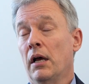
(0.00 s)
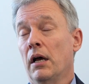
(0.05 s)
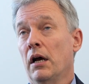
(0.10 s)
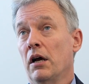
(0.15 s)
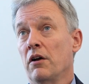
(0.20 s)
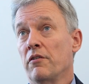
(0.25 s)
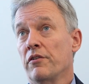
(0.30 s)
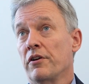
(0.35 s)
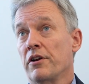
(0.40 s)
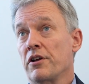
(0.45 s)

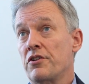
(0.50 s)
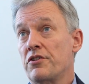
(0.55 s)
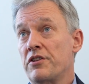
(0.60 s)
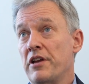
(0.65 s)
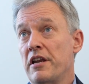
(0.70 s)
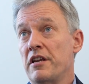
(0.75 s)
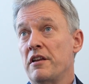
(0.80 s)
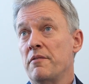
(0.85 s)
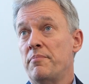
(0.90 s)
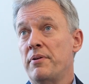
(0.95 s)
over an
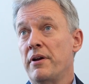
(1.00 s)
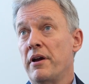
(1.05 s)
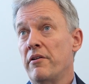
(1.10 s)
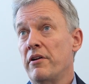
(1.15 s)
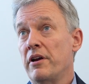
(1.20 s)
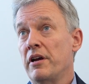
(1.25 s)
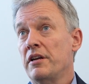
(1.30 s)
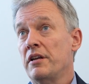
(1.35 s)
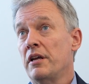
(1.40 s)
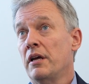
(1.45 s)
extended
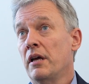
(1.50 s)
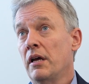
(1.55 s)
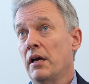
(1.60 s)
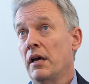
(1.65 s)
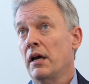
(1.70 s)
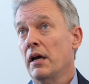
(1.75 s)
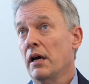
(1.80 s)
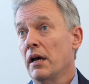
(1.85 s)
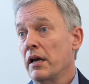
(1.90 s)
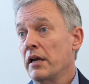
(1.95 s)
period,
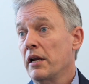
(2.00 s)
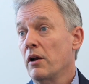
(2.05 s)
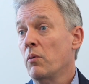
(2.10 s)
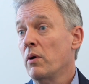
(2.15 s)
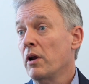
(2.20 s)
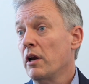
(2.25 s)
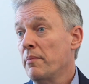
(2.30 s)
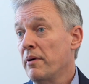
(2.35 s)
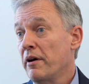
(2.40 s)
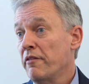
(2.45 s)

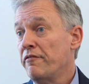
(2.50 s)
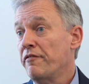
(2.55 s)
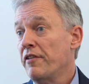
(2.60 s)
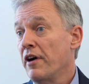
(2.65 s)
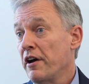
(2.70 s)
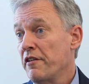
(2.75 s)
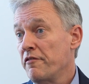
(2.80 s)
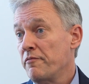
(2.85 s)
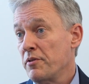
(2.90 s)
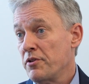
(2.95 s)
well above
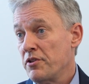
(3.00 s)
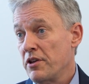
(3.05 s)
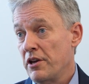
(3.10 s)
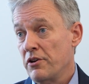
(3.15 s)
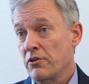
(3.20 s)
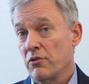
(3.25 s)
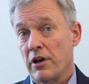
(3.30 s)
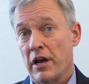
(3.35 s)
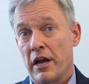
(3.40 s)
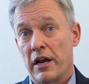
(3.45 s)

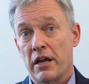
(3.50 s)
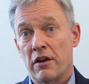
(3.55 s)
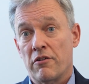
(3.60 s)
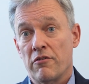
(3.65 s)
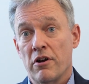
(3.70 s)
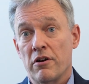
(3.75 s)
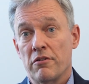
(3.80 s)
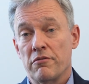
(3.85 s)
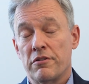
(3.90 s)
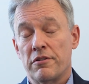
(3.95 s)
5% organic
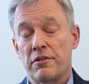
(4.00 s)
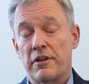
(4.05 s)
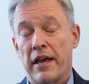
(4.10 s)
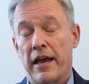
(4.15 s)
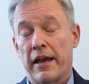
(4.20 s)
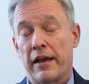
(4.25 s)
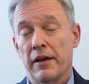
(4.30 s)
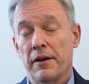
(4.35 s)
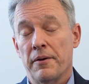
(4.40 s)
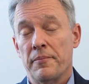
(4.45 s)
growth
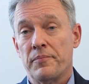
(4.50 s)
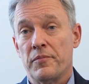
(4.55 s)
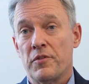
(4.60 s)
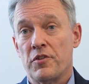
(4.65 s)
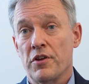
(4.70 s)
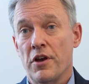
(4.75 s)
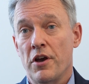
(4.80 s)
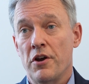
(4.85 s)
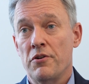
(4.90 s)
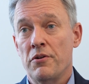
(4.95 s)
CAGR.
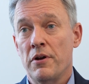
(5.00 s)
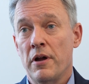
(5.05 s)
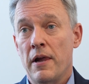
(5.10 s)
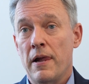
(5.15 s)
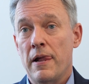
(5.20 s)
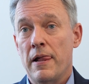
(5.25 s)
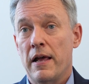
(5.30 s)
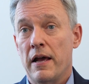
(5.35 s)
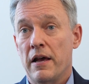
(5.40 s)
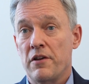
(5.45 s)
So
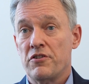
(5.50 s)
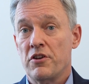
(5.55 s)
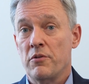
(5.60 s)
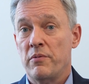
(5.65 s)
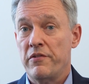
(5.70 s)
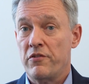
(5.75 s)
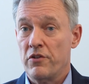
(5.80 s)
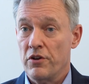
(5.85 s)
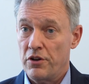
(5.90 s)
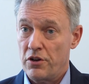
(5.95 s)

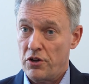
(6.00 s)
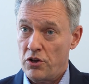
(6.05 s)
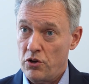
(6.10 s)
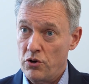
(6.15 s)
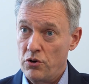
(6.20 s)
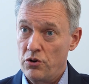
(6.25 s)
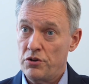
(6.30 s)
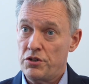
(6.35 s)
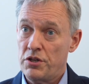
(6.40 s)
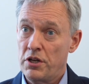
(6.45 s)
we've got a
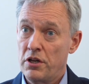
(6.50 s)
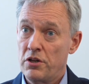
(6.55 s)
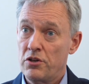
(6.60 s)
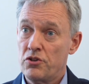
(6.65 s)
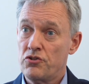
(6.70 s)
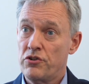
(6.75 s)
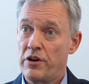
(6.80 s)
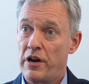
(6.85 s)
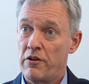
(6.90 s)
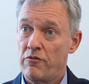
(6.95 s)
good
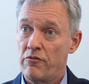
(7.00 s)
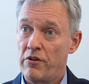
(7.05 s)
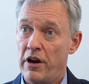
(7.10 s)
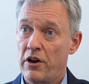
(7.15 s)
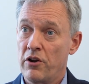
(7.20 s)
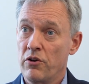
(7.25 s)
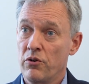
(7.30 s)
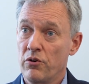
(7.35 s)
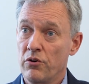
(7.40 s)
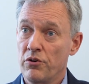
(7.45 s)
track
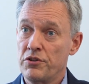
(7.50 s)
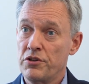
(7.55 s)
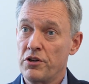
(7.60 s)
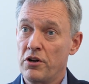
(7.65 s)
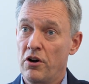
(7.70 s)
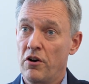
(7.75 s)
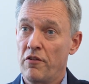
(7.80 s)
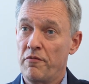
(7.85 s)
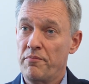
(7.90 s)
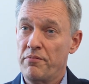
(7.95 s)
record
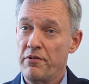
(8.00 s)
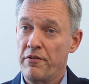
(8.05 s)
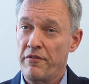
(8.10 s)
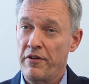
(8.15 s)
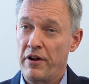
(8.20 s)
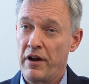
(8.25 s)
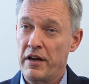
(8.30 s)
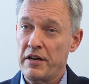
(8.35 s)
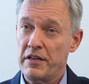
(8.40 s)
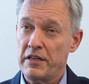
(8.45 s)
of
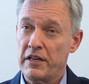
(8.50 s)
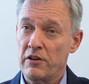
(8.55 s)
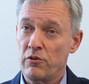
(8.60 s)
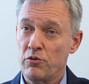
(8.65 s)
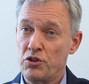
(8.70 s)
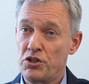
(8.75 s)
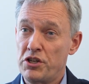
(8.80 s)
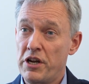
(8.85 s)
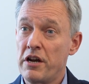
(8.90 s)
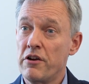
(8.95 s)
providing
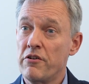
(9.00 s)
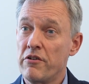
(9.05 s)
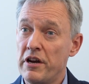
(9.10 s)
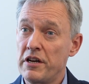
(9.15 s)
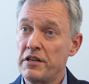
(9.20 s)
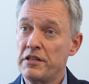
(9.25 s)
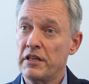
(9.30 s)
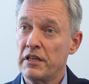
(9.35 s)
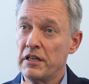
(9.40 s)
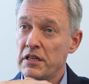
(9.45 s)
or
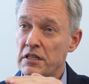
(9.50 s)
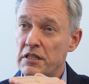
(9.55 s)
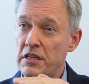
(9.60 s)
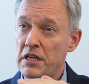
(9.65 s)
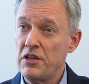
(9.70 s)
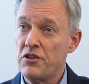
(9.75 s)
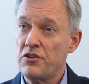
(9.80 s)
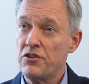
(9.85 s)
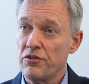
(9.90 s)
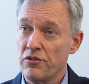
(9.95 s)
generating
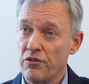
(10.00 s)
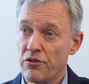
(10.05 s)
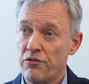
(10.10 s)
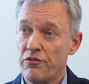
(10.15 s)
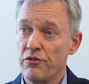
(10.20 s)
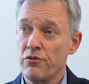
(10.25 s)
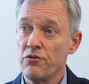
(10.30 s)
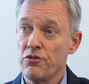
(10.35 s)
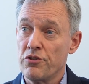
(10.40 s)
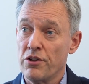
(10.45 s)
decent
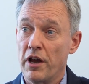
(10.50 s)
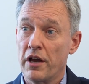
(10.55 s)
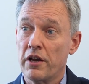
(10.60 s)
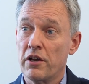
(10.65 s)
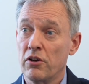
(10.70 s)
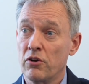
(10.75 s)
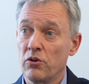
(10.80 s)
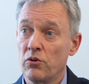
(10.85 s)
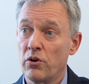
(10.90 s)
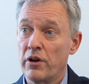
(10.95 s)

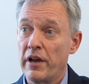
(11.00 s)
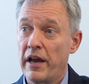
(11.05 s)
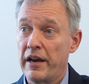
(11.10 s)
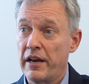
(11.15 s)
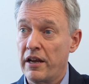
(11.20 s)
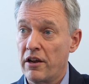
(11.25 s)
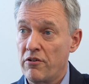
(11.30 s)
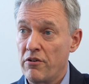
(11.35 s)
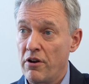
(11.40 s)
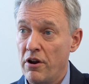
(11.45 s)
through-cycle
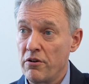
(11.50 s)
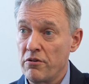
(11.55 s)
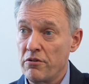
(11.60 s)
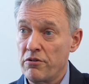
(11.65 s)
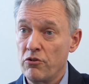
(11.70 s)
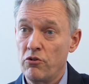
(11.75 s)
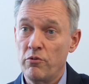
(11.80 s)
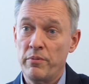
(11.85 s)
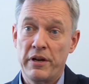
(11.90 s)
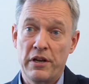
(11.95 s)
organic
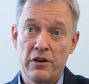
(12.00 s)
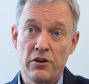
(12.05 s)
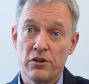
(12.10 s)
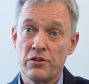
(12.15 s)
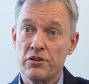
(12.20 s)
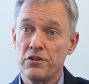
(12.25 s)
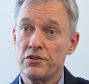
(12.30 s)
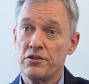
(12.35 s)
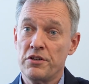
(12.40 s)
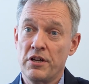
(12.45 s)
growth, albeit
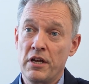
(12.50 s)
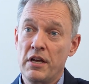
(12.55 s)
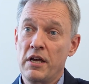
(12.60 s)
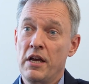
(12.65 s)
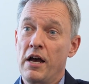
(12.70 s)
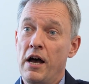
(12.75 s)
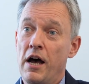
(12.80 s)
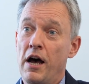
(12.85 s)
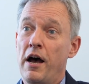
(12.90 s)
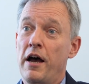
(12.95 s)
not as
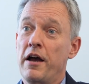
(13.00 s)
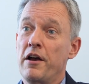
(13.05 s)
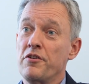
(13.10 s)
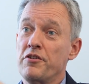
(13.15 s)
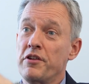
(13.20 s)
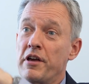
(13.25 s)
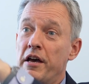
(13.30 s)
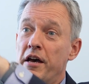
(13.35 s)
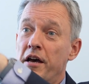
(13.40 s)
high as